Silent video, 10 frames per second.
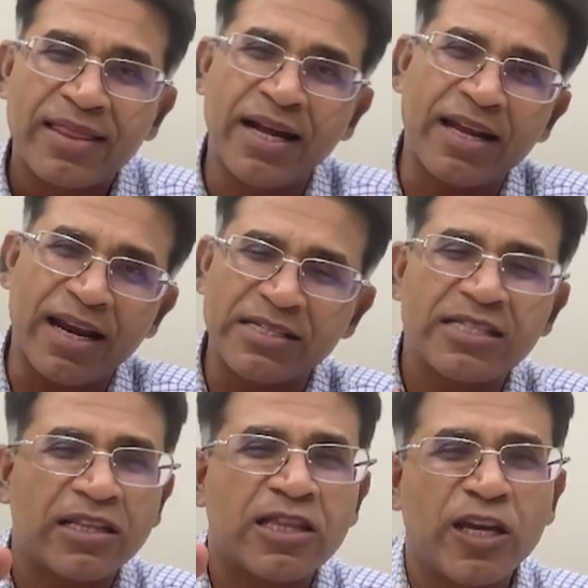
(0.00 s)
Then tell
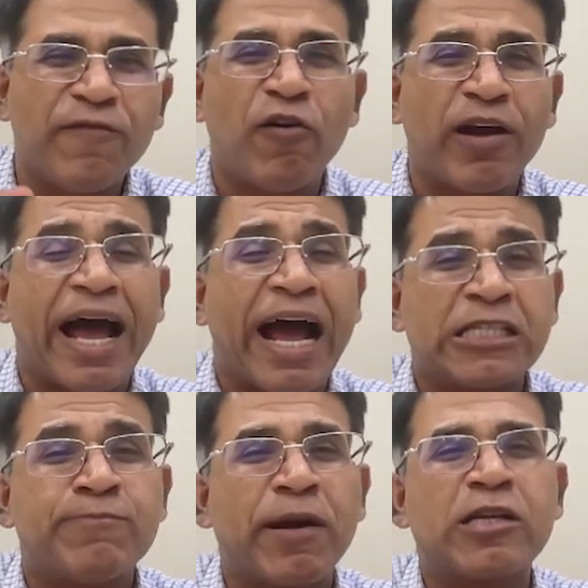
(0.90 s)
us the three, four
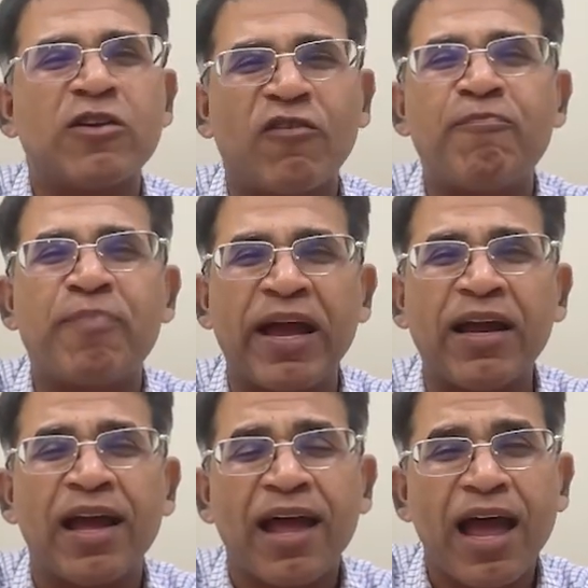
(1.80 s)
aspects of
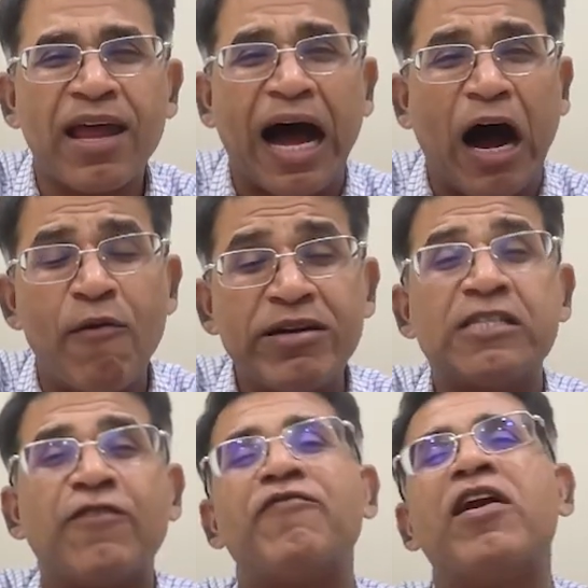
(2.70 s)
Penck and how it
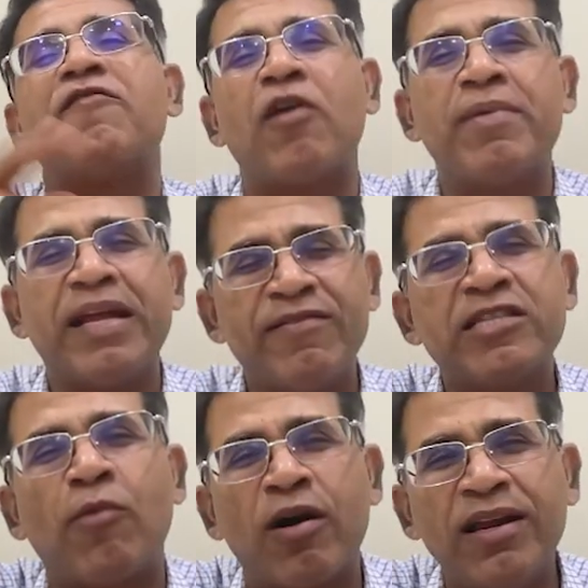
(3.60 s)
is different from
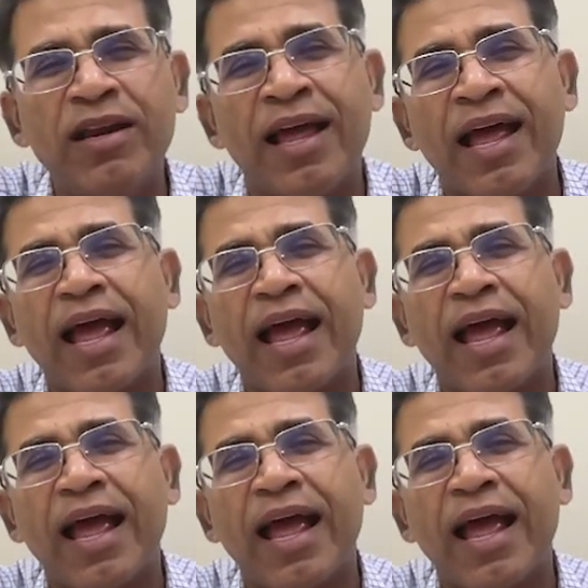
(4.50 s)
Davis model.